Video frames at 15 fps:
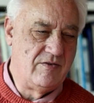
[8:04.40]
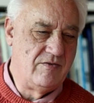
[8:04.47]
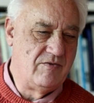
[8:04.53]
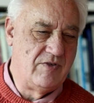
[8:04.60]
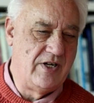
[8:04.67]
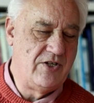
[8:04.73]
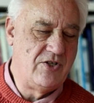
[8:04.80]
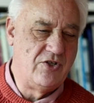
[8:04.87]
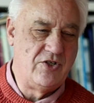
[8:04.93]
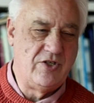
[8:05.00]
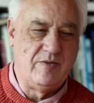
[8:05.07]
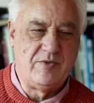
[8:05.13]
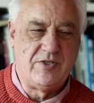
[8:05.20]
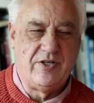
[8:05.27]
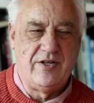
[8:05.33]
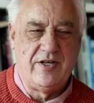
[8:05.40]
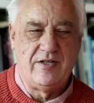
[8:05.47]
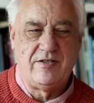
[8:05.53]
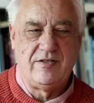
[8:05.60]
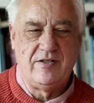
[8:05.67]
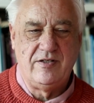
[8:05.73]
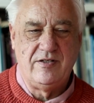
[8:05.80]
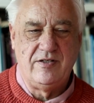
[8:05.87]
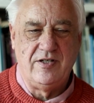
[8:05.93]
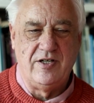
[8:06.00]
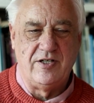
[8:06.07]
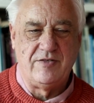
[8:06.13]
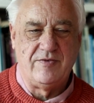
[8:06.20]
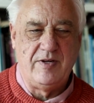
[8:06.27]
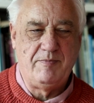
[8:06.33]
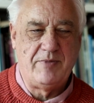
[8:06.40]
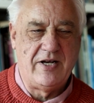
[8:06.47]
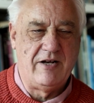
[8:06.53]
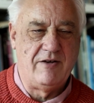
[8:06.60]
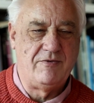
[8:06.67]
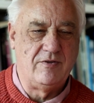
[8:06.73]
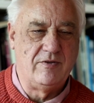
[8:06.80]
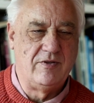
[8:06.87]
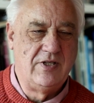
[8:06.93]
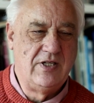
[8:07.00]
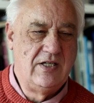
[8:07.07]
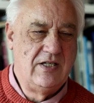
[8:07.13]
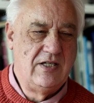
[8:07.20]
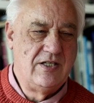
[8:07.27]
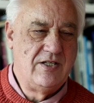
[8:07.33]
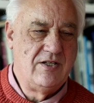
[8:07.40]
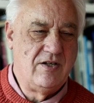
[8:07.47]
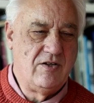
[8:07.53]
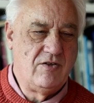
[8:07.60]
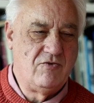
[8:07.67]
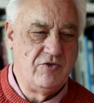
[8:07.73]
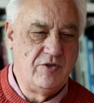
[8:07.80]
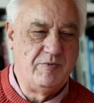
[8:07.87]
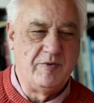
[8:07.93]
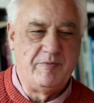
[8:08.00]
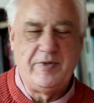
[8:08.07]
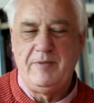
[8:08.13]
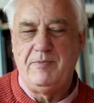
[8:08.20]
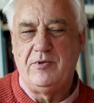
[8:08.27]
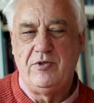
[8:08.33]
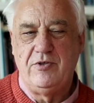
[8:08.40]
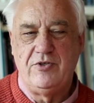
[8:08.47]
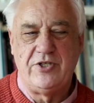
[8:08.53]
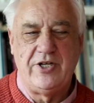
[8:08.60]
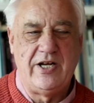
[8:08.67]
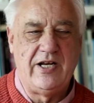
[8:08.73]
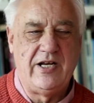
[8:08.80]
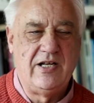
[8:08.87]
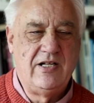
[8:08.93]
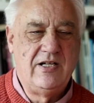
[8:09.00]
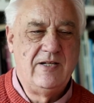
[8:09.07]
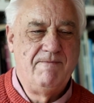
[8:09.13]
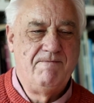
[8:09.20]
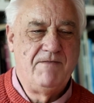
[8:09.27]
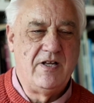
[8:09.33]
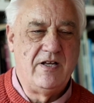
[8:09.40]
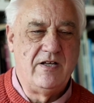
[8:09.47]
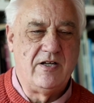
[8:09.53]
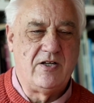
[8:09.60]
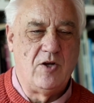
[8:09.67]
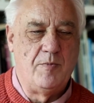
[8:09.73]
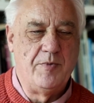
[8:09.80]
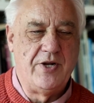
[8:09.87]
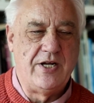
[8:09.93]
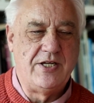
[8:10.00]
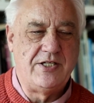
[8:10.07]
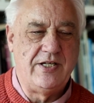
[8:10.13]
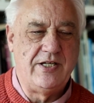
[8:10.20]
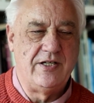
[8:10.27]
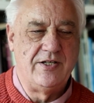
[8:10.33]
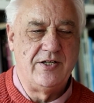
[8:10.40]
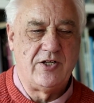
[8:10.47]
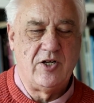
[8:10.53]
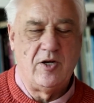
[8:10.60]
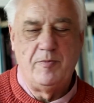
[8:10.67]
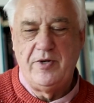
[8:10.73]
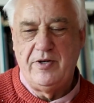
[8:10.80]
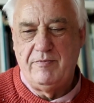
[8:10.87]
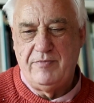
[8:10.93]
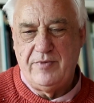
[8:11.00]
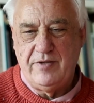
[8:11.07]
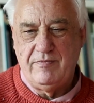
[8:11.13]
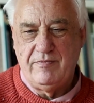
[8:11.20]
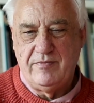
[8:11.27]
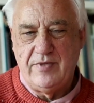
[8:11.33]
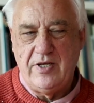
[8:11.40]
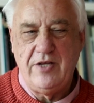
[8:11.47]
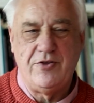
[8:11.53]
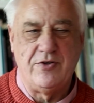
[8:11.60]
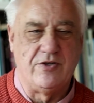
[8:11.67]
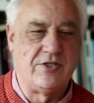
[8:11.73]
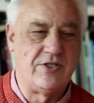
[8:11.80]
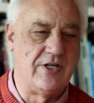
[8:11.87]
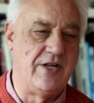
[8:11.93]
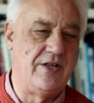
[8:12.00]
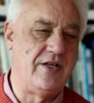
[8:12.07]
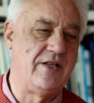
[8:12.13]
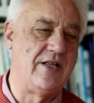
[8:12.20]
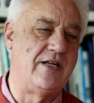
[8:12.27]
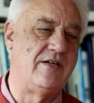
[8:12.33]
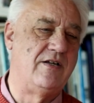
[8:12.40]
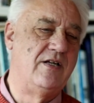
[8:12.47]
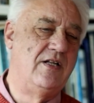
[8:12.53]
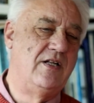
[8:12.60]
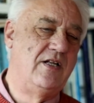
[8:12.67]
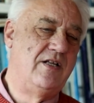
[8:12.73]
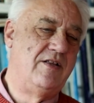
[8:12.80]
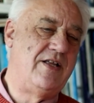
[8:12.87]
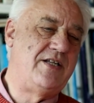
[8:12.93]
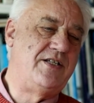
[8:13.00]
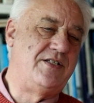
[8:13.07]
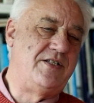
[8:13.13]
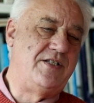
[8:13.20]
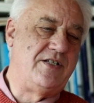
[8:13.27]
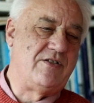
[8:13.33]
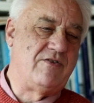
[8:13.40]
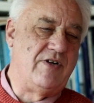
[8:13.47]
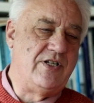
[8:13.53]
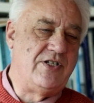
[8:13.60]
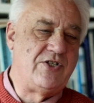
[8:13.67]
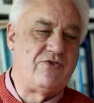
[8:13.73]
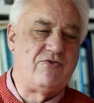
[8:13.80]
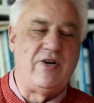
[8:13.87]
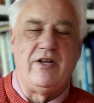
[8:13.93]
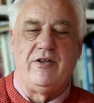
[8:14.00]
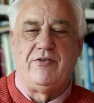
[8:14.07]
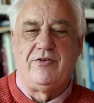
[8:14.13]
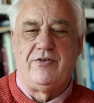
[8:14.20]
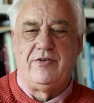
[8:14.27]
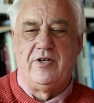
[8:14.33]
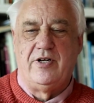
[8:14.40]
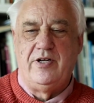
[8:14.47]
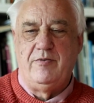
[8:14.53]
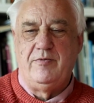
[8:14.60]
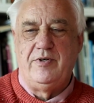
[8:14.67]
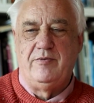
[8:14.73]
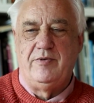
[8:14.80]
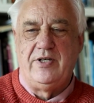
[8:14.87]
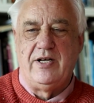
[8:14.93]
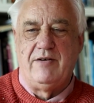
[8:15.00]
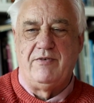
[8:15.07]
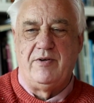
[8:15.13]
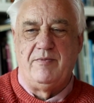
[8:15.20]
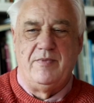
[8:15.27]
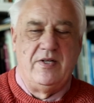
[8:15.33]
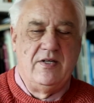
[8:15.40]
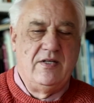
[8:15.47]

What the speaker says: relationship. So that's it's a very powerful group of people who share a common ideal and a common ethos, and I think that is its great strength. And we cover